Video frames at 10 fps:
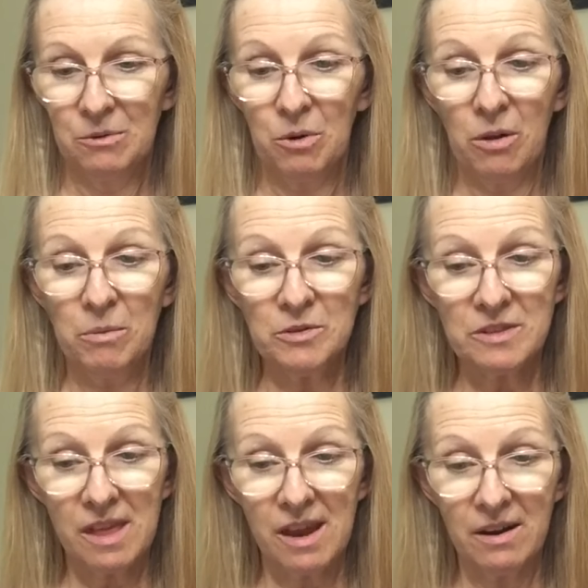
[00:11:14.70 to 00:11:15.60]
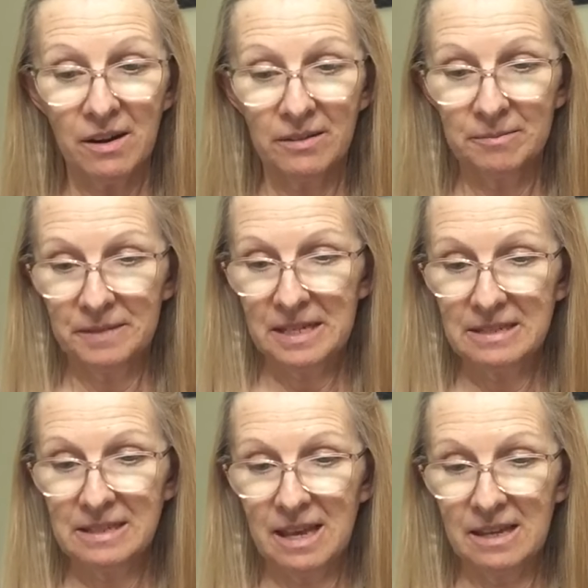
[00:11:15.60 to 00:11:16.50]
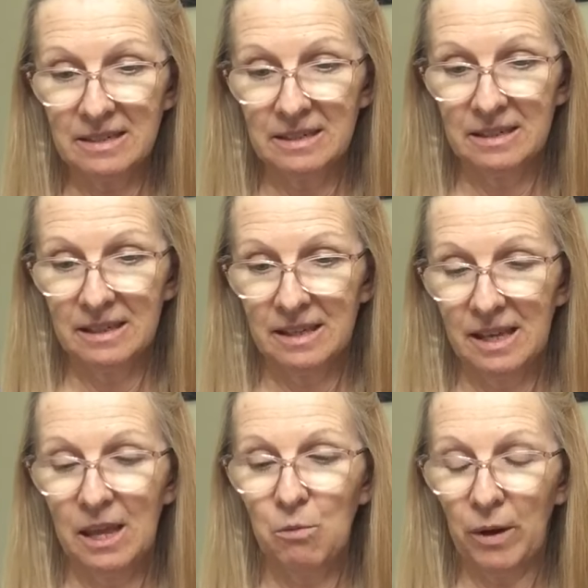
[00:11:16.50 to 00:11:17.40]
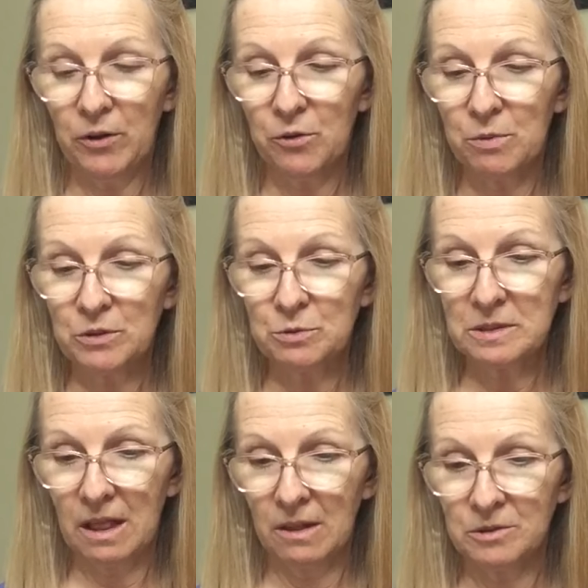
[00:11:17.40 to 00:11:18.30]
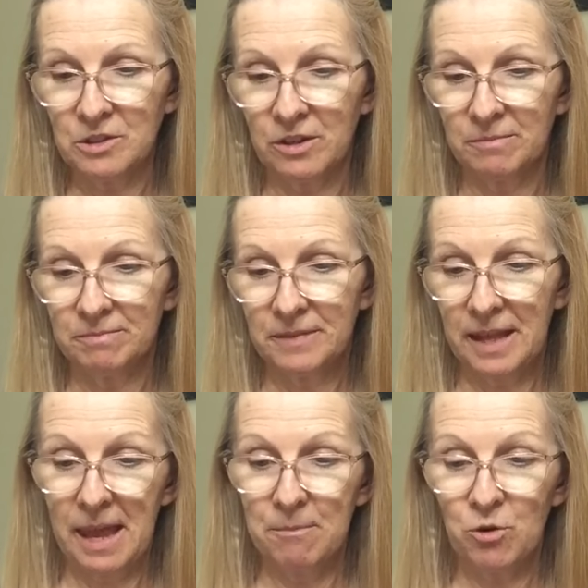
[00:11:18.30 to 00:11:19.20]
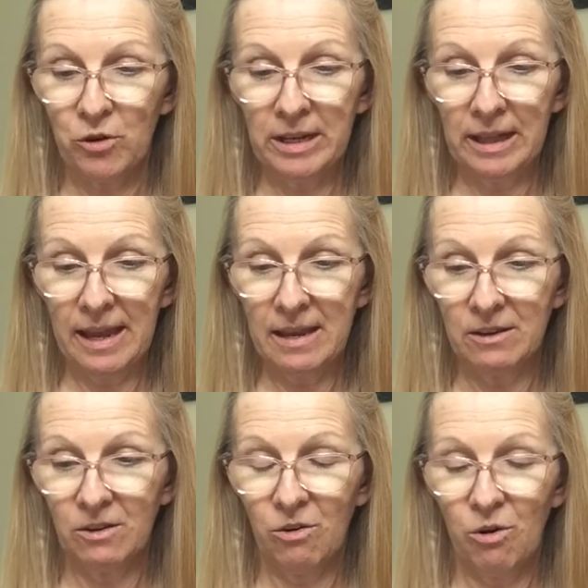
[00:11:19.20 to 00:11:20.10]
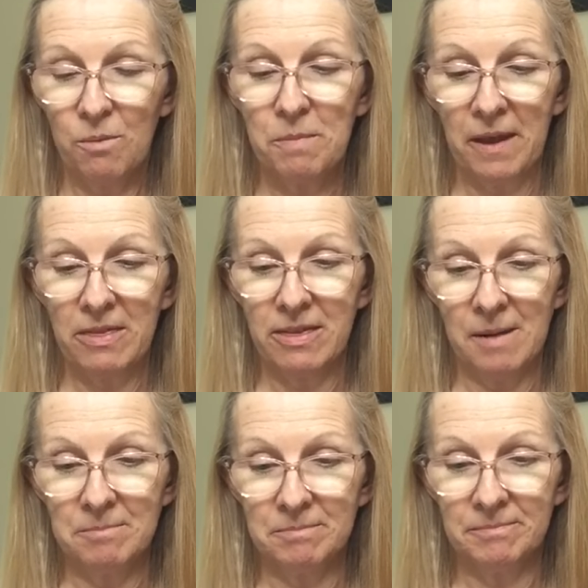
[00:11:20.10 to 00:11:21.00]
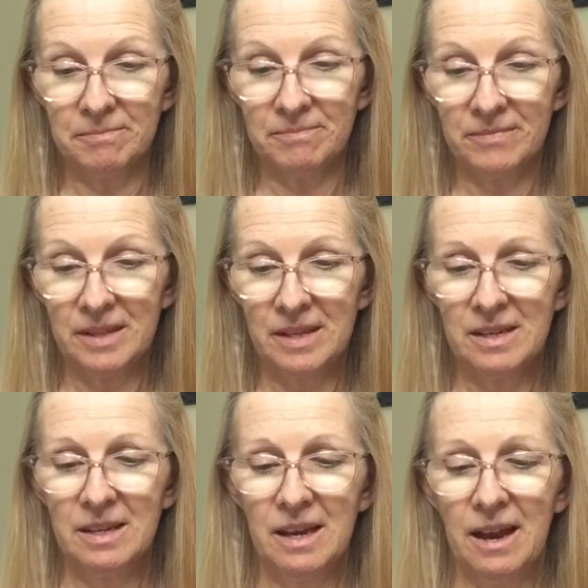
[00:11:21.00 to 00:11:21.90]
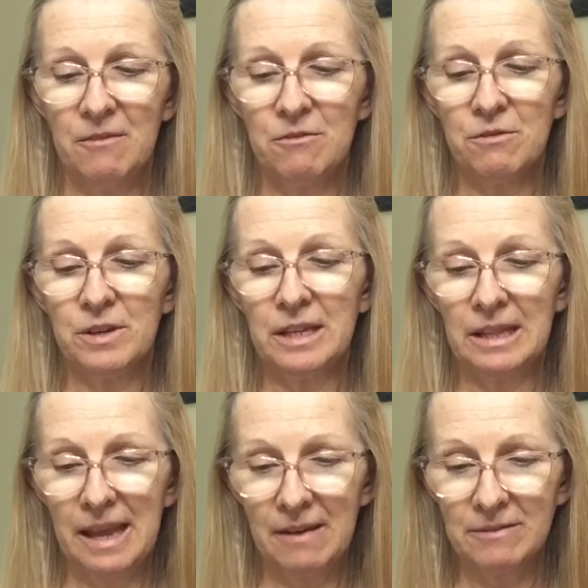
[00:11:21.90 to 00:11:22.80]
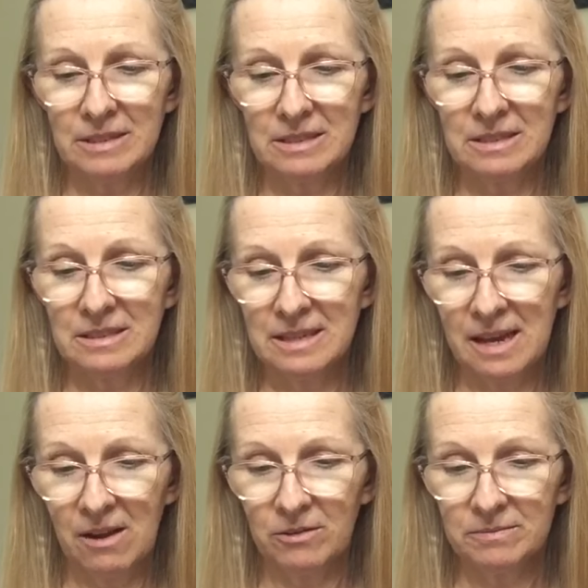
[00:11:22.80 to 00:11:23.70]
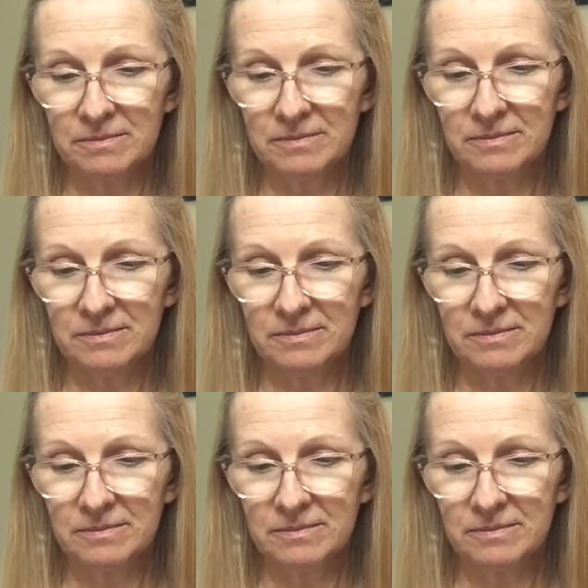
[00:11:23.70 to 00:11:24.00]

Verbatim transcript: We're almost there, he said. He wondered which was closer, Camp Green Lake or Big Thumb. I really have to sit down.